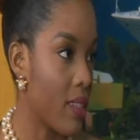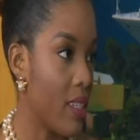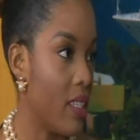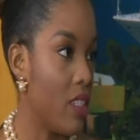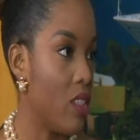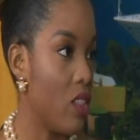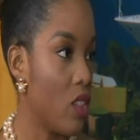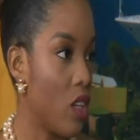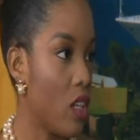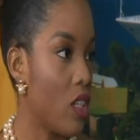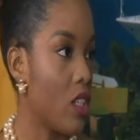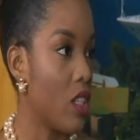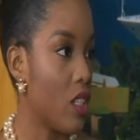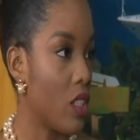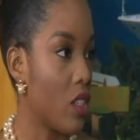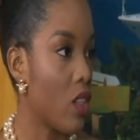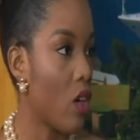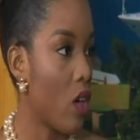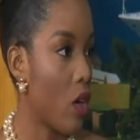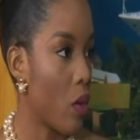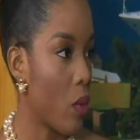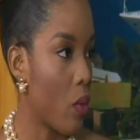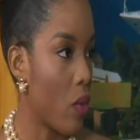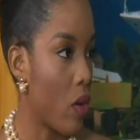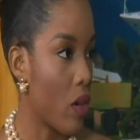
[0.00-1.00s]
and it's not just
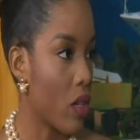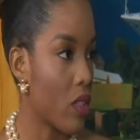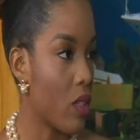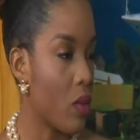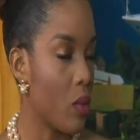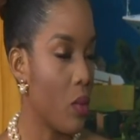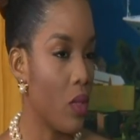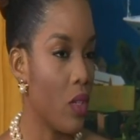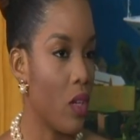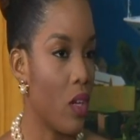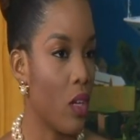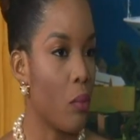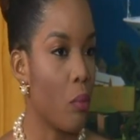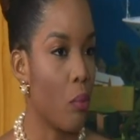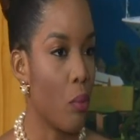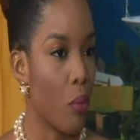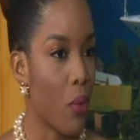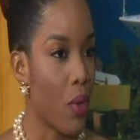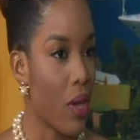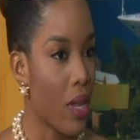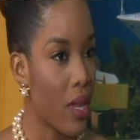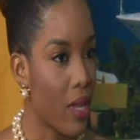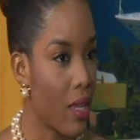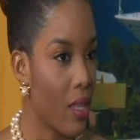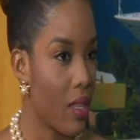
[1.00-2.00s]
hot rocks, so we're not
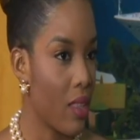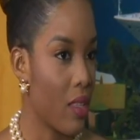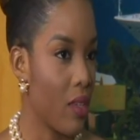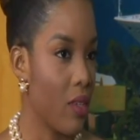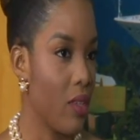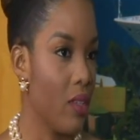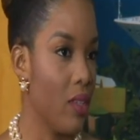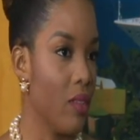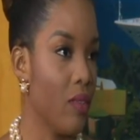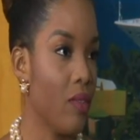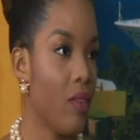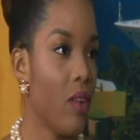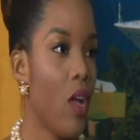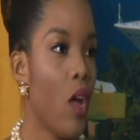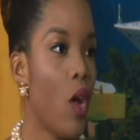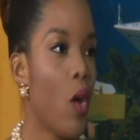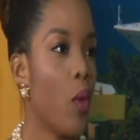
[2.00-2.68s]
breaking the earth,